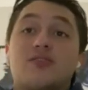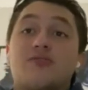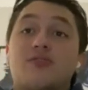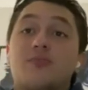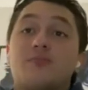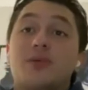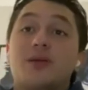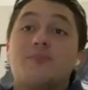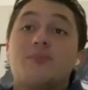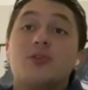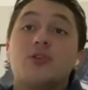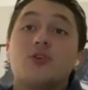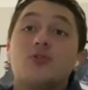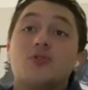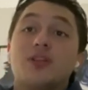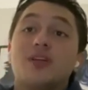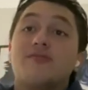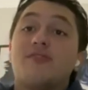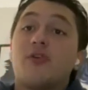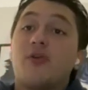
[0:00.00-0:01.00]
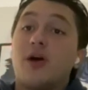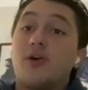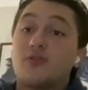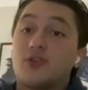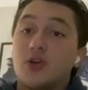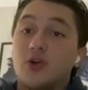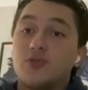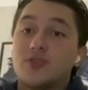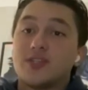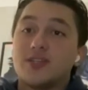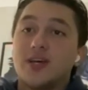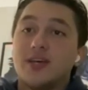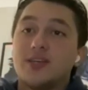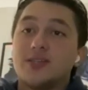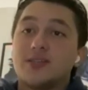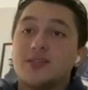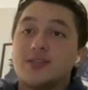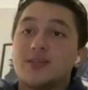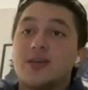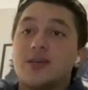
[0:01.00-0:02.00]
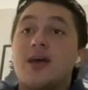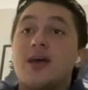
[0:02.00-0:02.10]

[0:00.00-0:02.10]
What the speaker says: for people who live around coastlines.